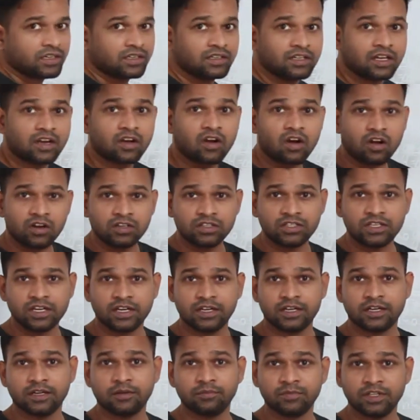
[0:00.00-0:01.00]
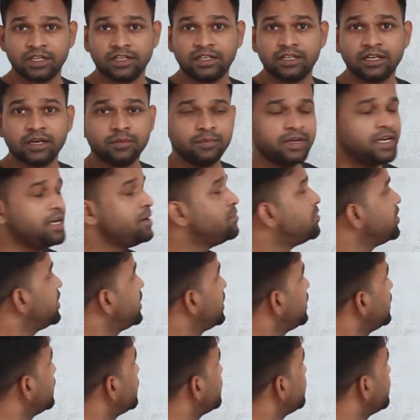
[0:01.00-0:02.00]
The constant term, the term
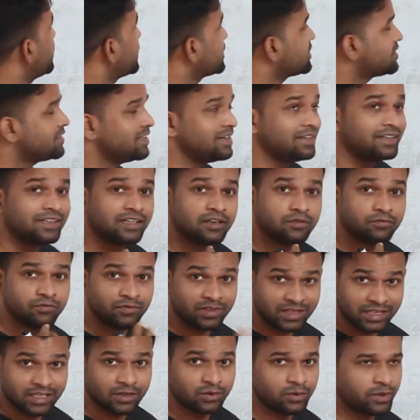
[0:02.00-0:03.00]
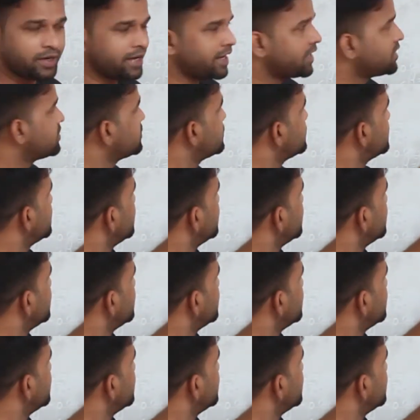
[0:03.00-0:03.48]
independent of x, the term without x.